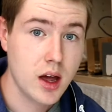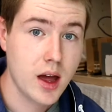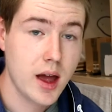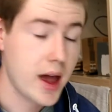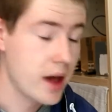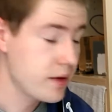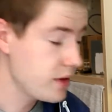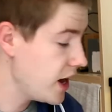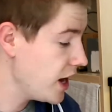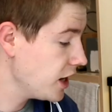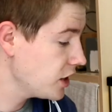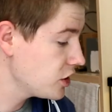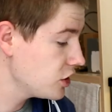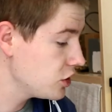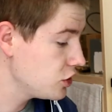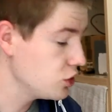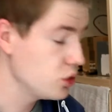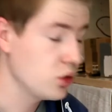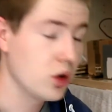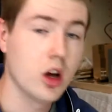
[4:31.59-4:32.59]
have access
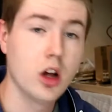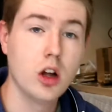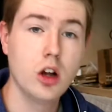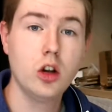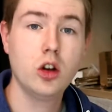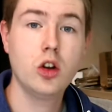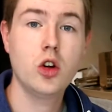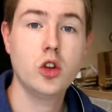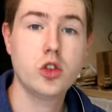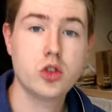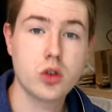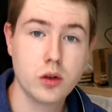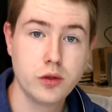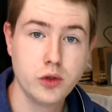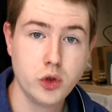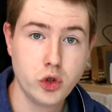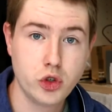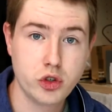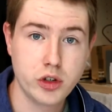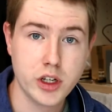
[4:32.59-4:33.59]
to a lot of
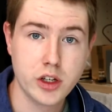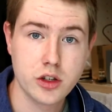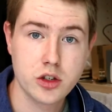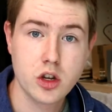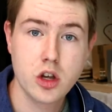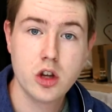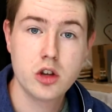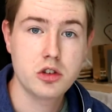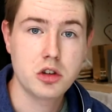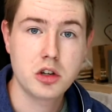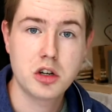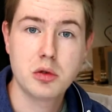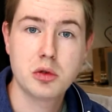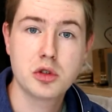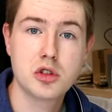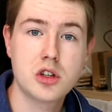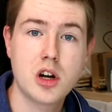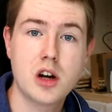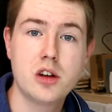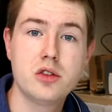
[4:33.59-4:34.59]
nutrients, so they will
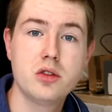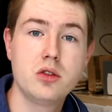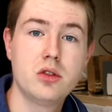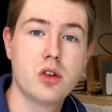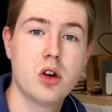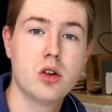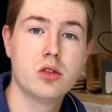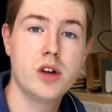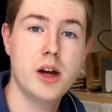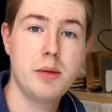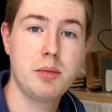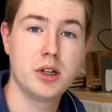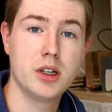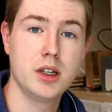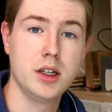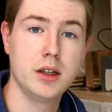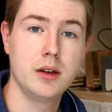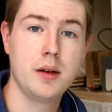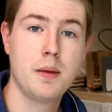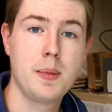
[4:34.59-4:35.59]
start to grow
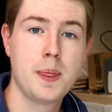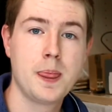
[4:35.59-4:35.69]
rapidly.